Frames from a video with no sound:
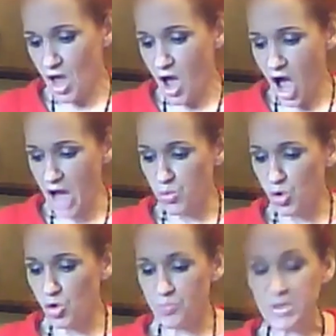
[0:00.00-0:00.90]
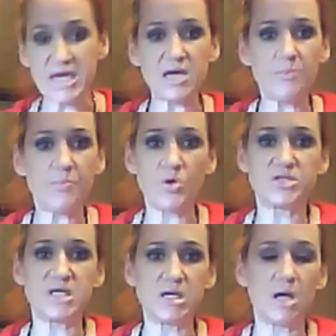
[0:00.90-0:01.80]
I will be
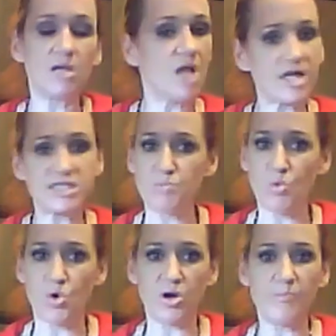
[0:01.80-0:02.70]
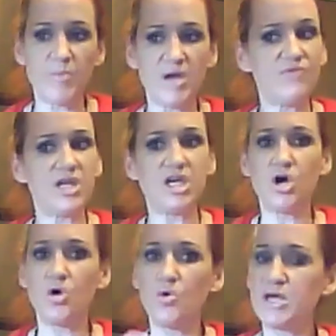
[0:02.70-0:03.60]
posting lots more. My
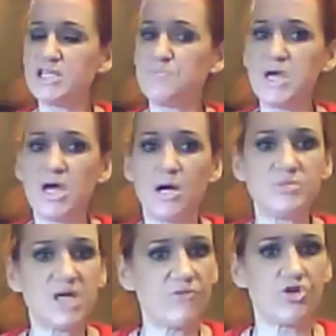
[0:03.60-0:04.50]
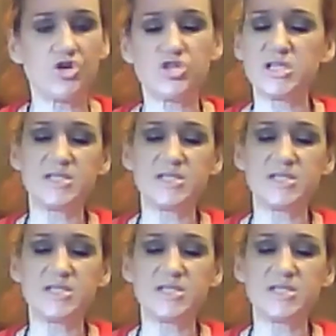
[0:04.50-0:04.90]
video has become diverse.